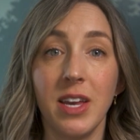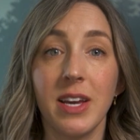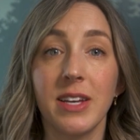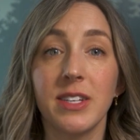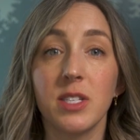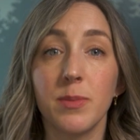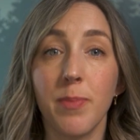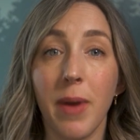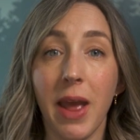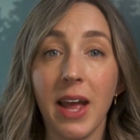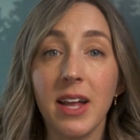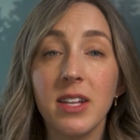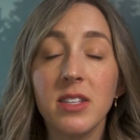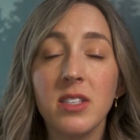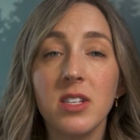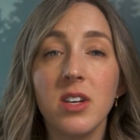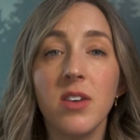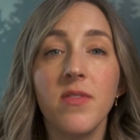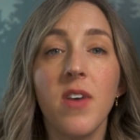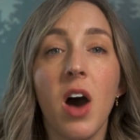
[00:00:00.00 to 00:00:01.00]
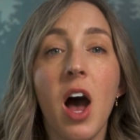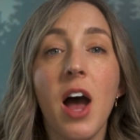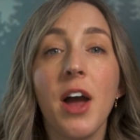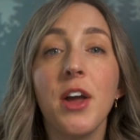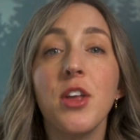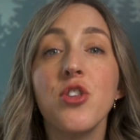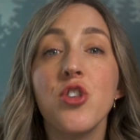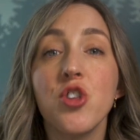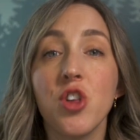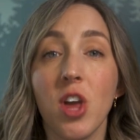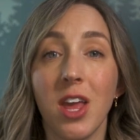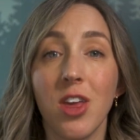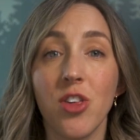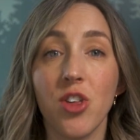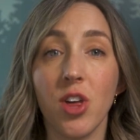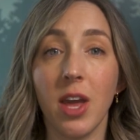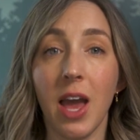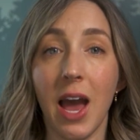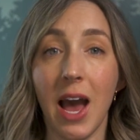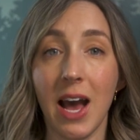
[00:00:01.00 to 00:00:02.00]
the expansive,
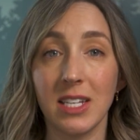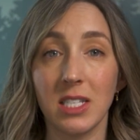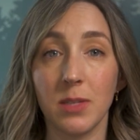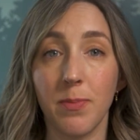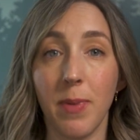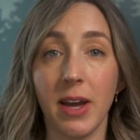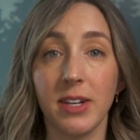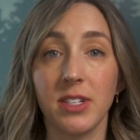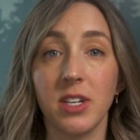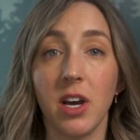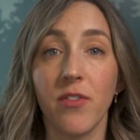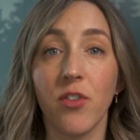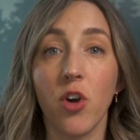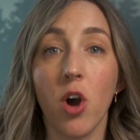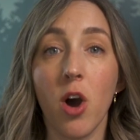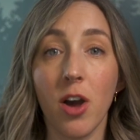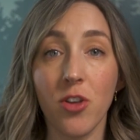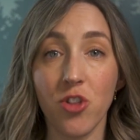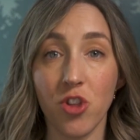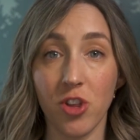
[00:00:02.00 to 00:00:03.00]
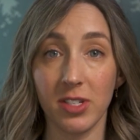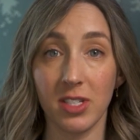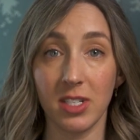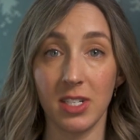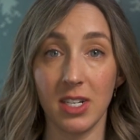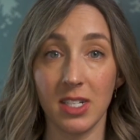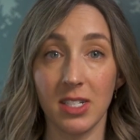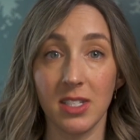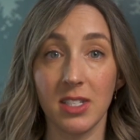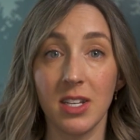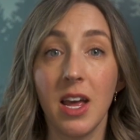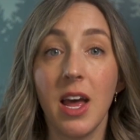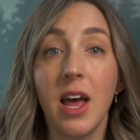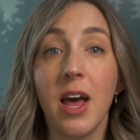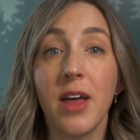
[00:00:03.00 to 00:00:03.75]
unchanging aspect of consciousness